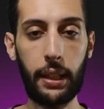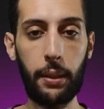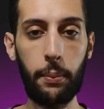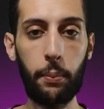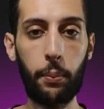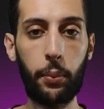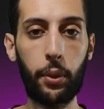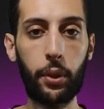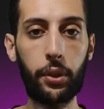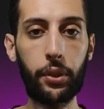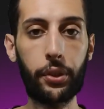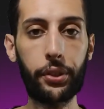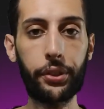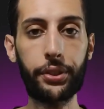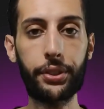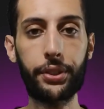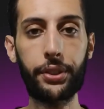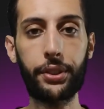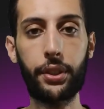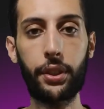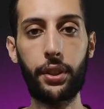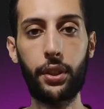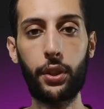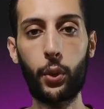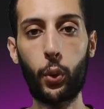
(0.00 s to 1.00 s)

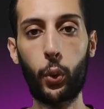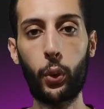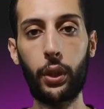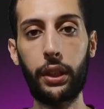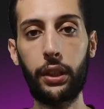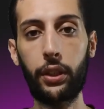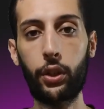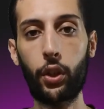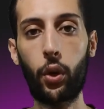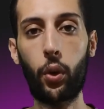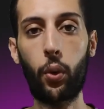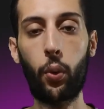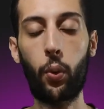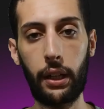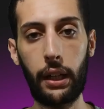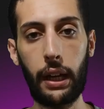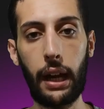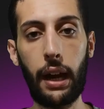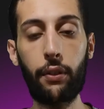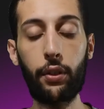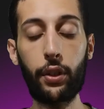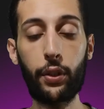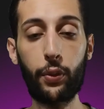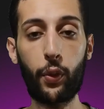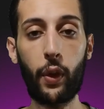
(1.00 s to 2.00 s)
imports, you will know
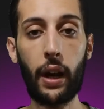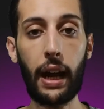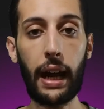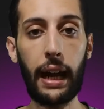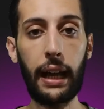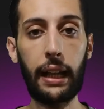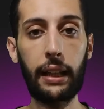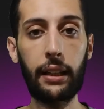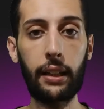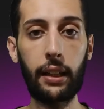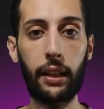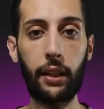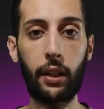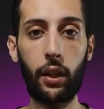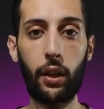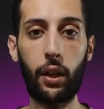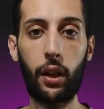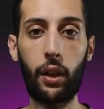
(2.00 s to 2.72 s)
every file